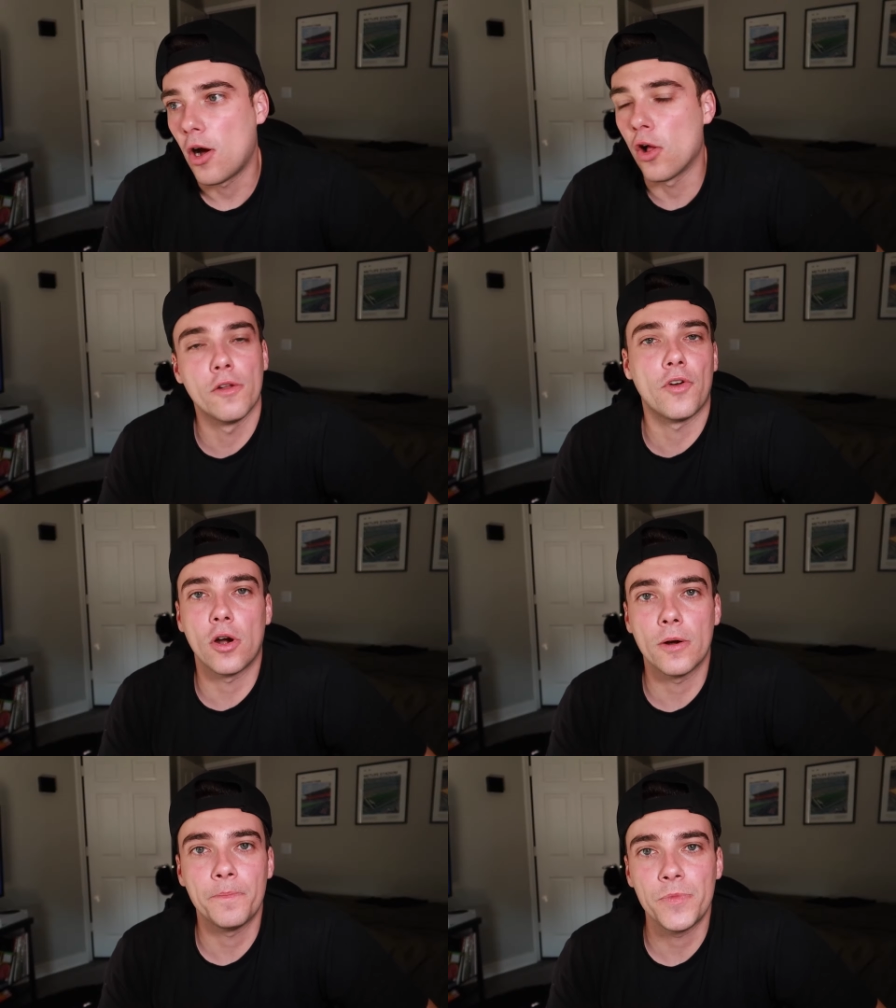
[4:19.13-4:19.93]
all of
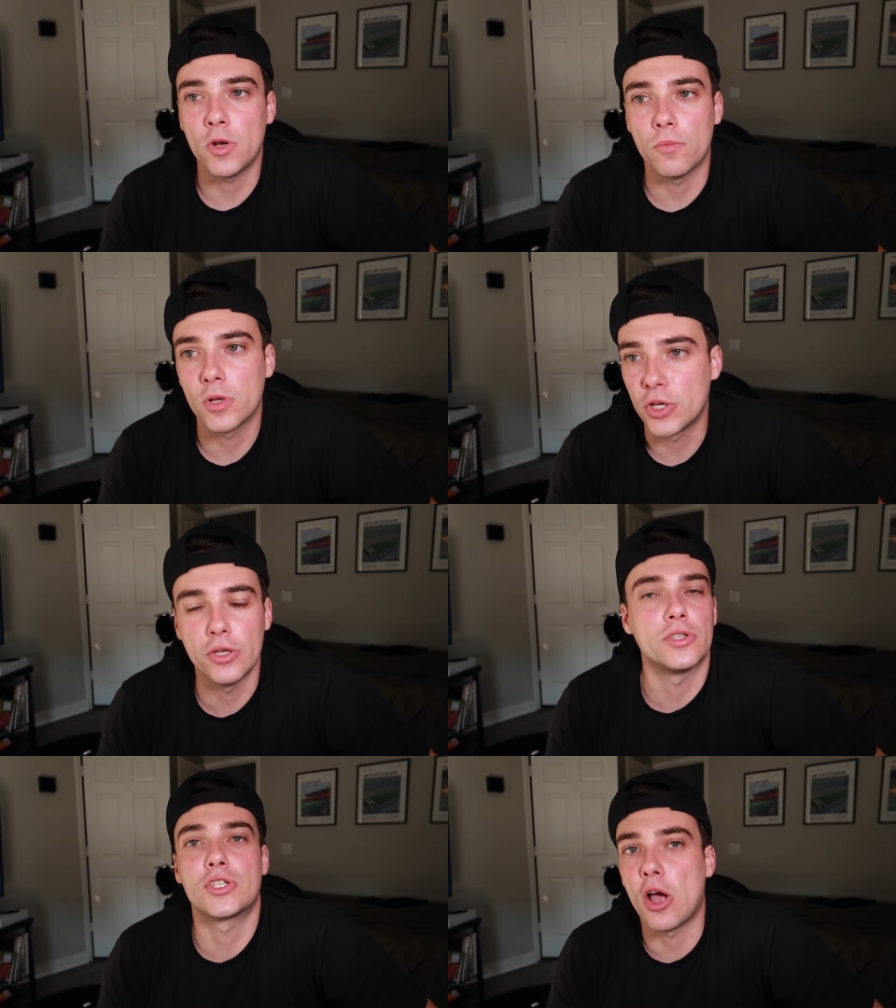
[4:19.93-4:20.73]
our you
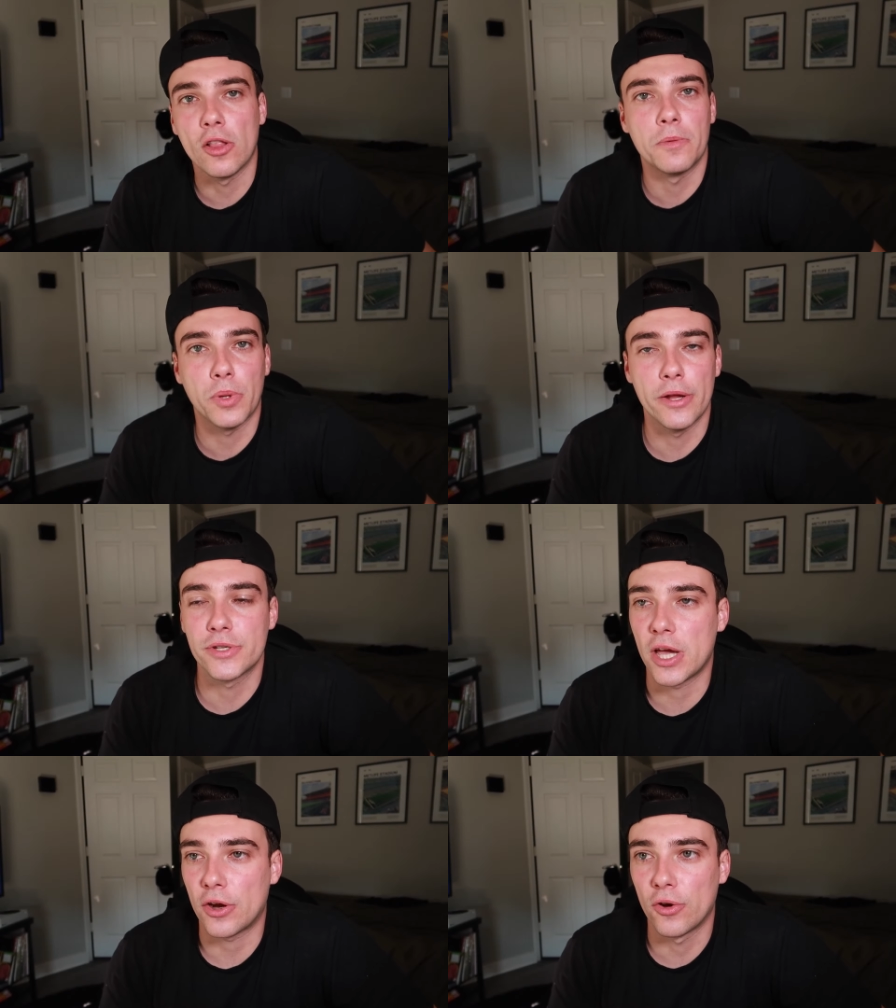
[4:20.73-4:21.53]
know solid
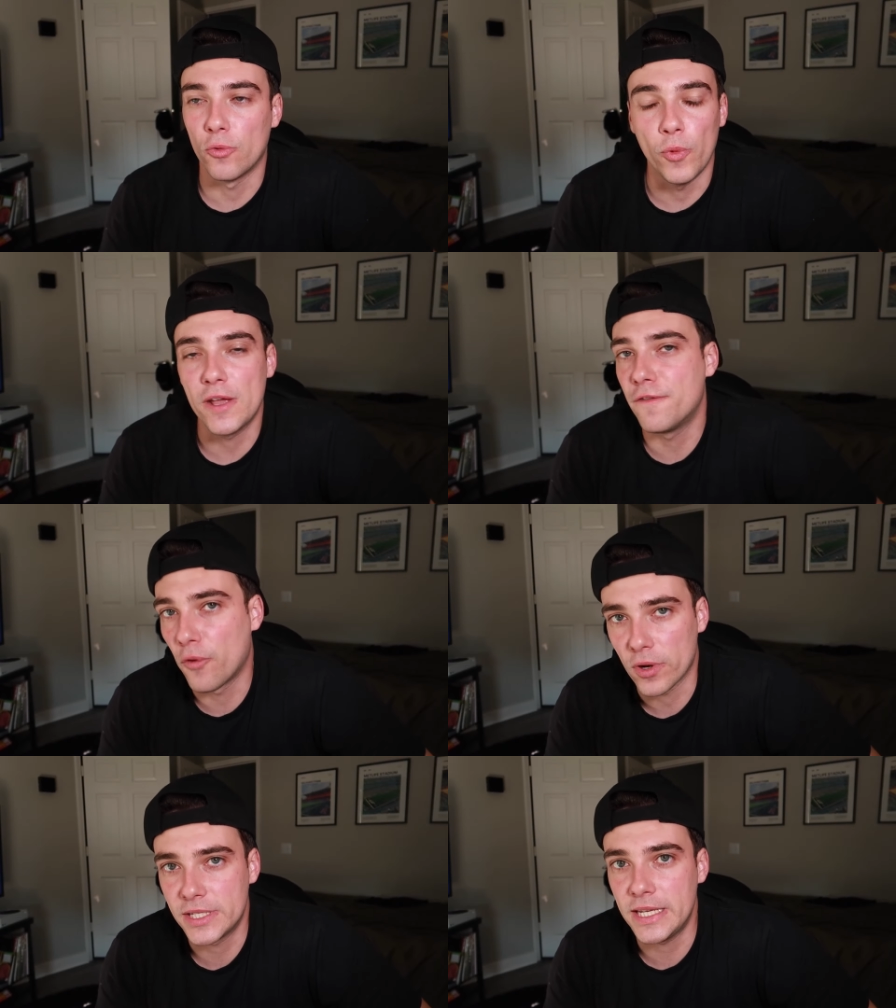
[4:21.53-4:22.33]
players got hurt in week
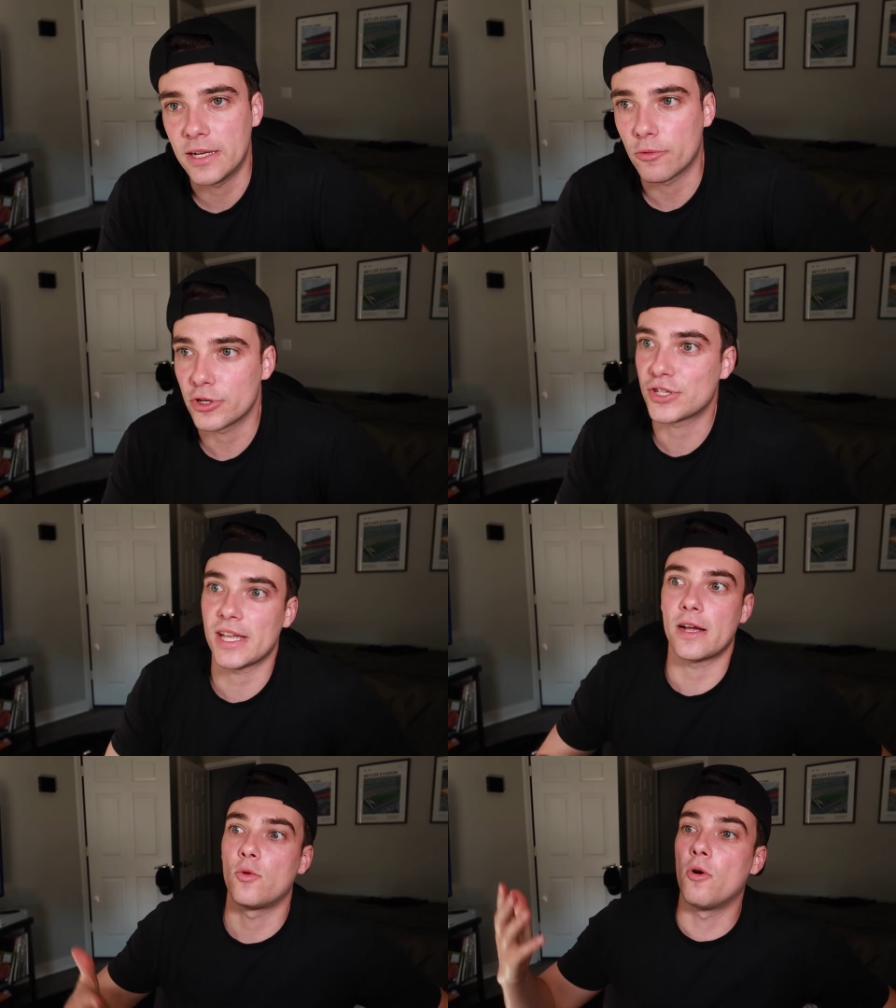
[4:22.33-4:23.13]
14 and we're just
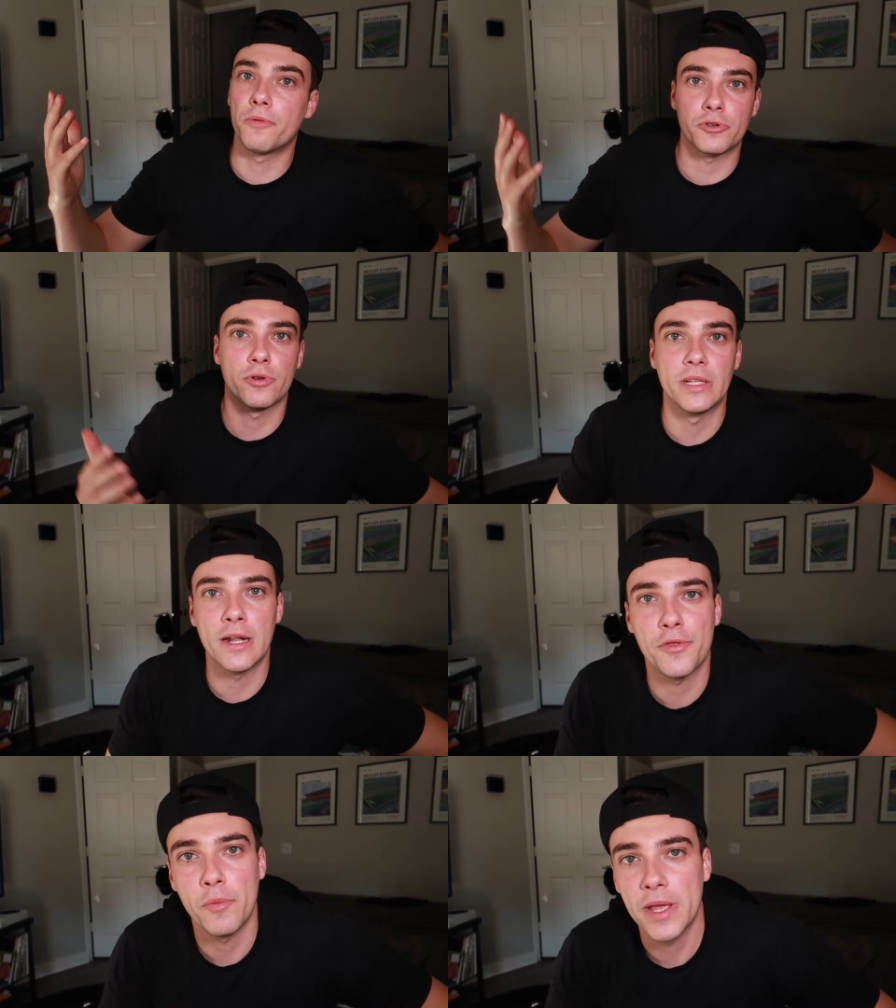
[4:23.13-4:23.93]
like well there's really nothing